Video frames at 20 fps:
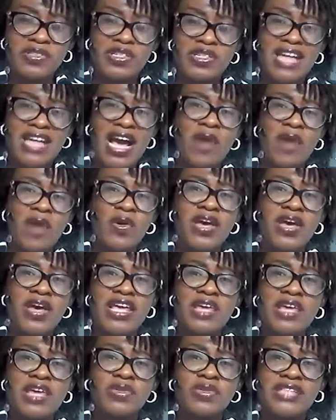on how
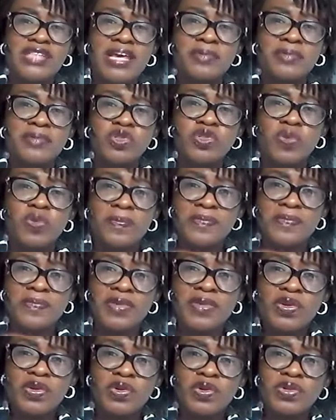he was able to
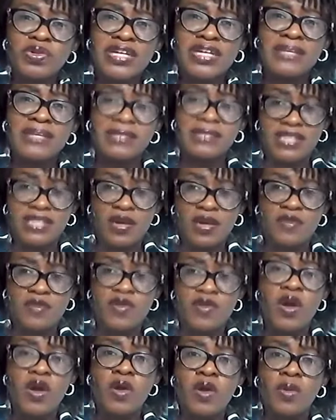build himself
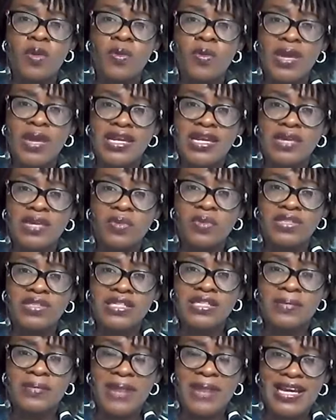when he was
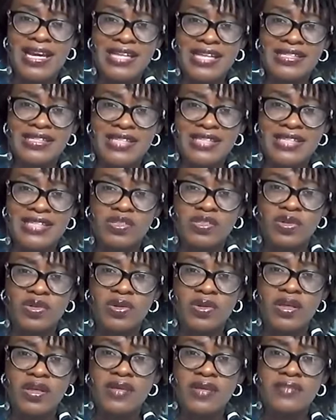in the banking sector,
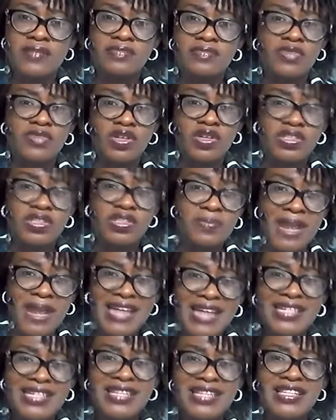not
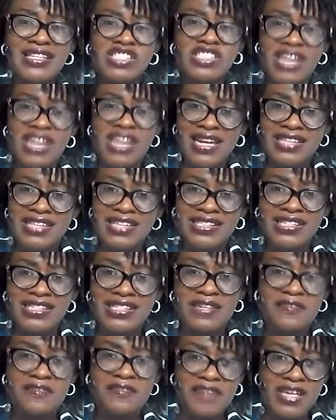minding the challenges
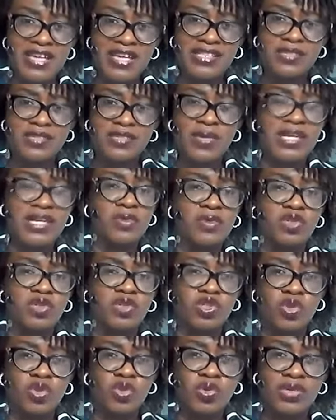he faced when he was
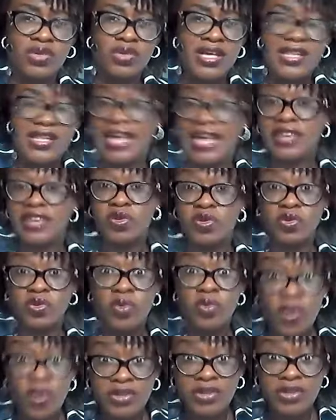told that he
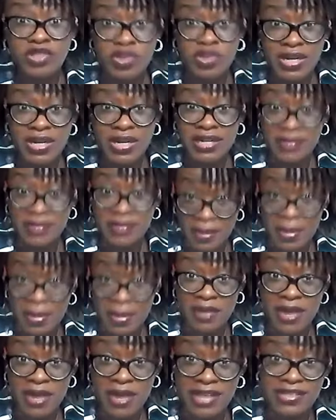couldn't go on a train. Am
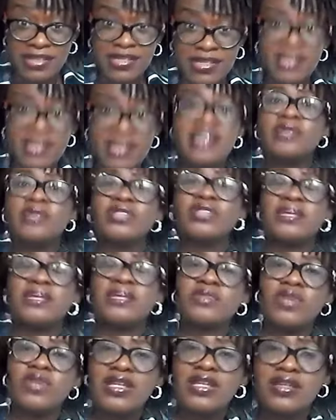I right? He was
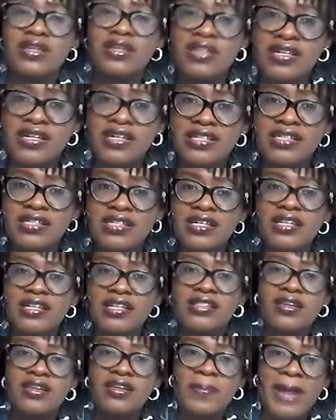able to learn
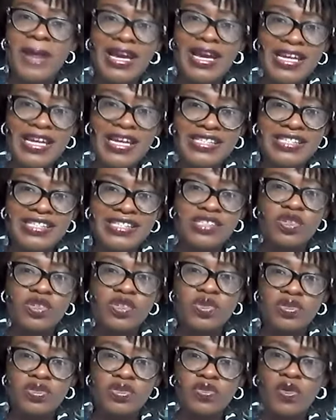the packages
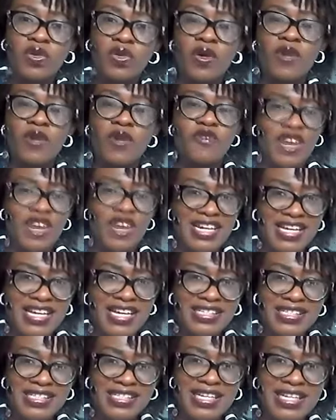used for
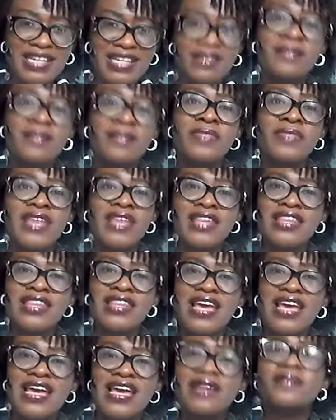financing. And
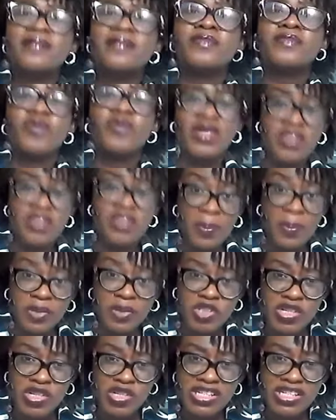there, when the
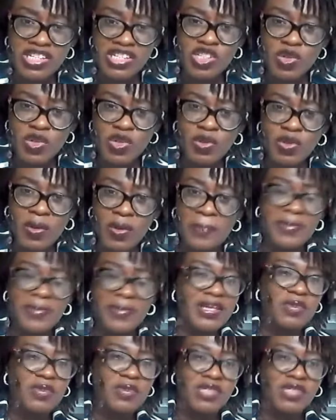opportunity showed up,
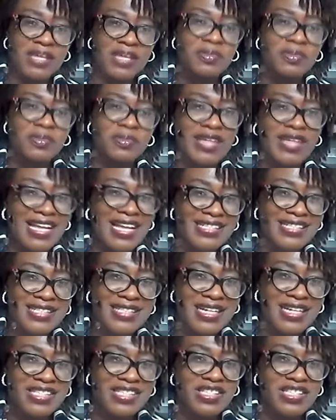he was able to get
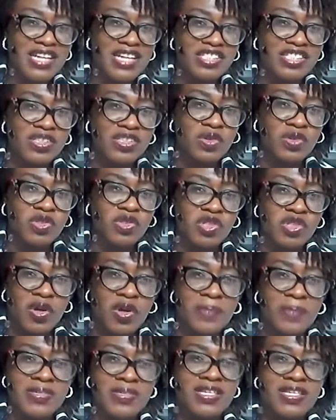the international
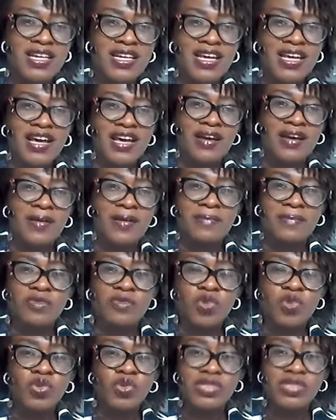jobs
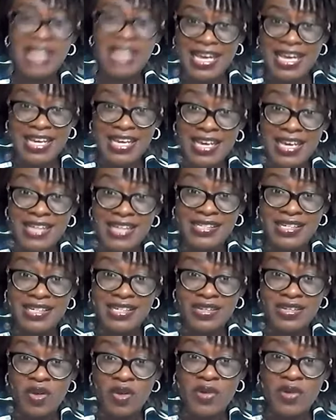roles that he is
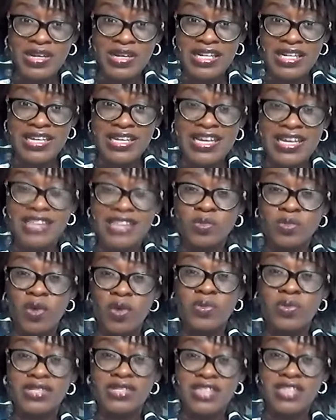in currently. He has
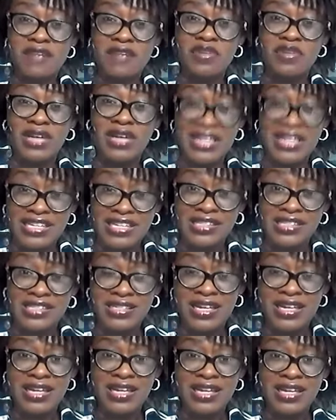worked with several, and he's
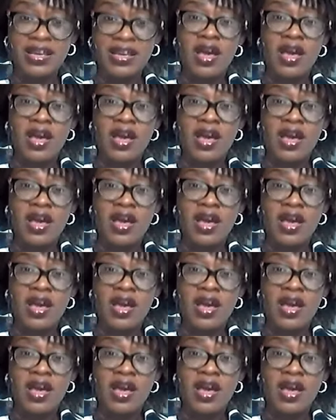in